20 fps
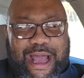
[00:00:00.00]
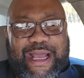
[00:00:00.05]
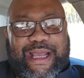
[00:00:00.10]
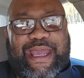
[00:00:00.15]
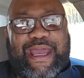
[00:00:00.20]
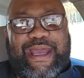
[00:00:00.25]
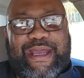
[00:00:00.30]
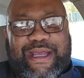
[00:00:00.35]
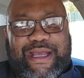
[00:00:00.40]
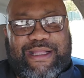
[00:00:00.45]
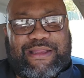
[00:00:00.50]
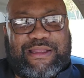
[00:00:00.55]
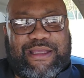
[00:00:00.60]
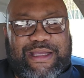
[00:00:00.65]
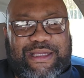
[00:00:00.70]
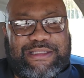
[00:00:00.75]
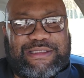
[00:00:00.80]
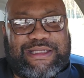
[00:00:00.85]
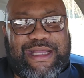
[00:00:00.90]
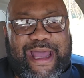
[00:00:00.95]
can't get the
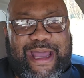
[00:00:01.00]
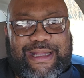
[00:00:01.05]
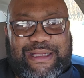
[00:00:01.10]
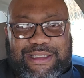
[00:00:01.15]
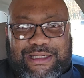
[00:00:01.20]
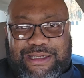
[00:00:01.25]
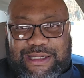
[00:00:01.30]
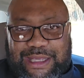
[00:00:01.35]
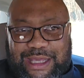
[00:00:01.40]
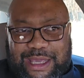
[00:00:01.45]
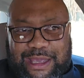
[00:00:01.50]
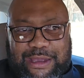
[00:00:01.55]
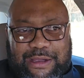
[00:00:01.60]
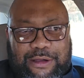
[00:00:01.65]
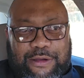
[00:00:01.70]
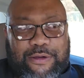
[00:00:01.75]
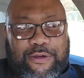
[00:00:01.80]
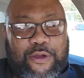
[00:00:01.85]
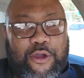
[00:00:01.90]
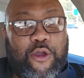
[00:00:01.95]
exact
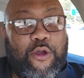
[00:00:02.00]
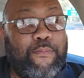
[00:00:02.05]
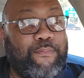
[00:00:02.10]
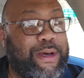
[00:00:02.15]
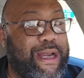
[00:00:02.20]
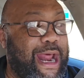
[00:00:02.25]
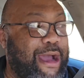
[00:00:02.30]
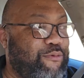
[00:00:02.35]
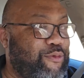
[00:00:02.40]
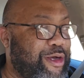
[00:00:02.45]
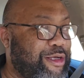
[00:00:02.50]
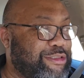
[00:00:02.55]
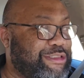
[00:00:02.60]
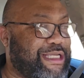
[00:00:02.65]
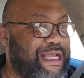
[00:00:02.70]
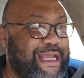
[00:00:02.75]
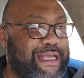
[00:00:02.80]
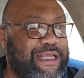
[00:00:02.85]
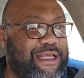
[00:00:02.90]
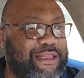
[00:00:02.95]
year, but I will
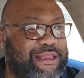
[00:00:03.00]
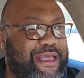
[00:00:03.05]
tell you